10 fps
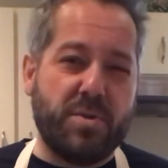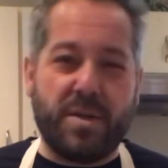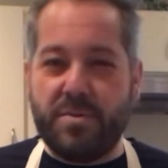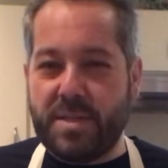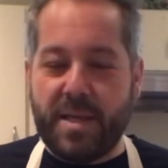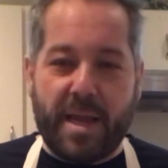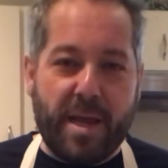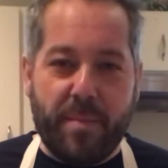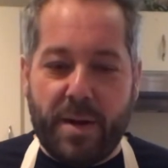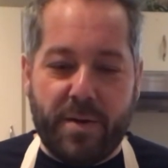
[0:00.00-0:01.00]
I was thinking
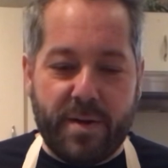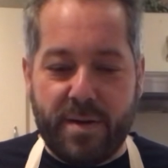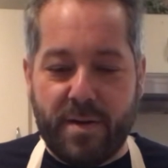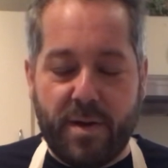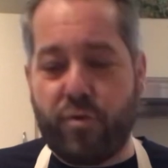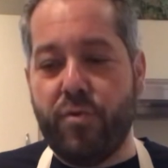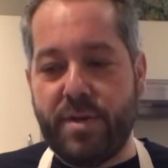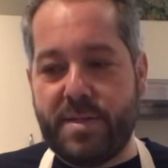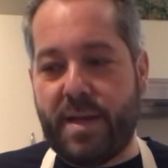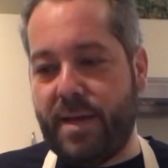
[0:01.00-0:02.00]
about a
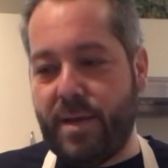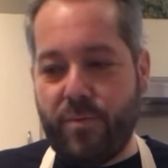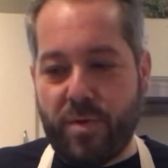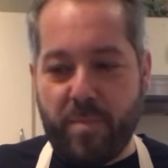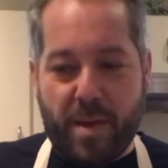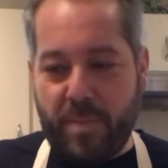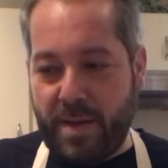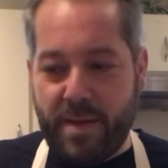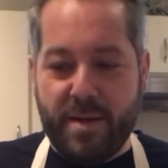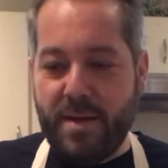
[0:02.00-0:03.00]
crudité with maybe